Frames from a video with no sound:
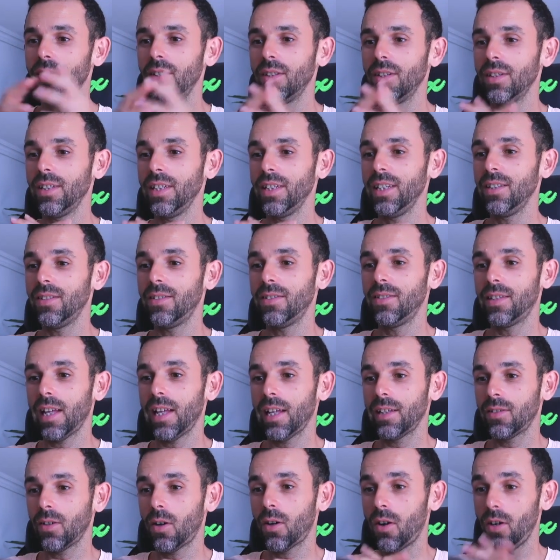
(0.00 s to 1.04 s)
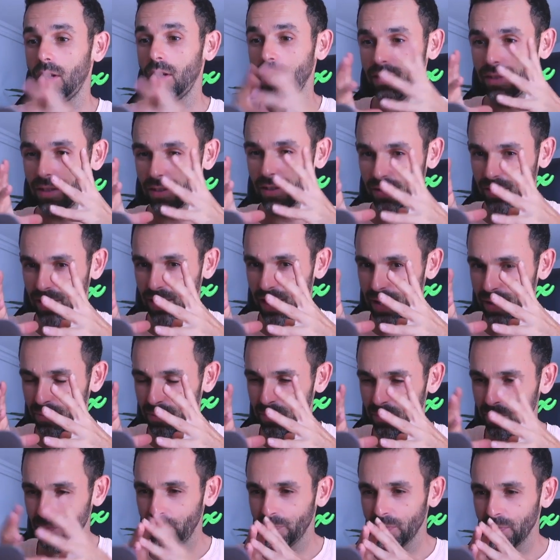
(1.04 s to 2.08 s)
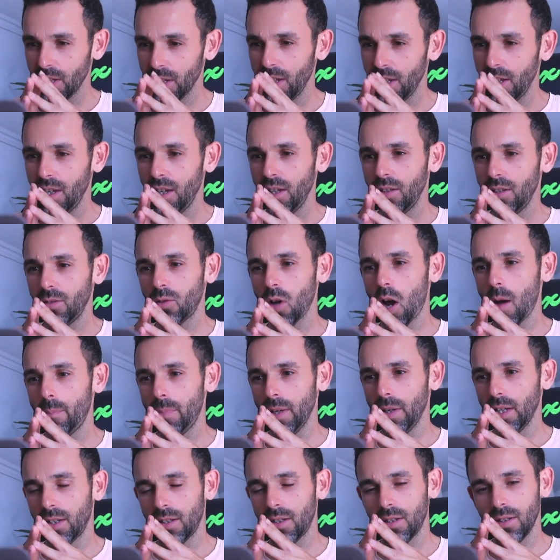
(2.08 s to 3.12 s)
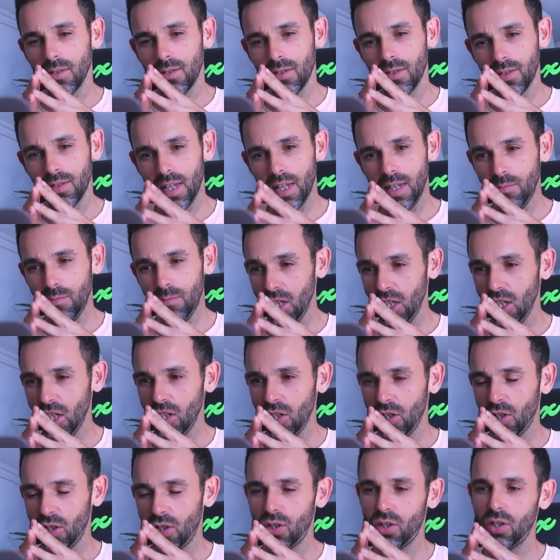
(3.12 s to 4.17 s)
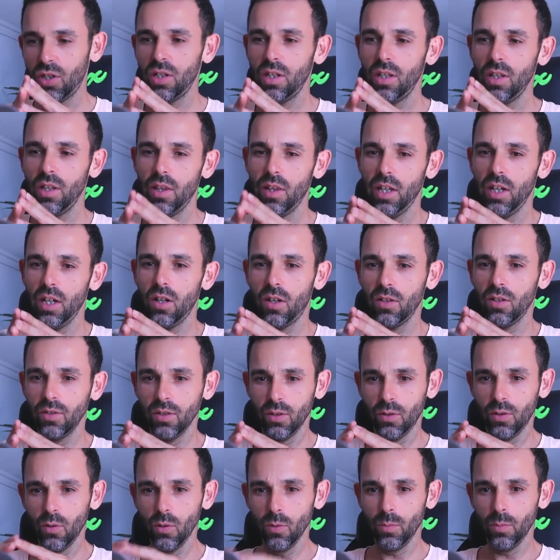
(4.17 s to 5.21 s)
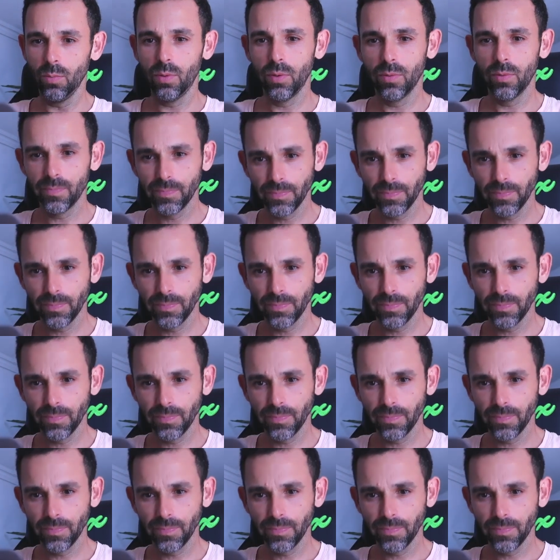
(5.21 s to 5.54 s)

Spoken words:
leads that are in the same topic, same niche there on the group.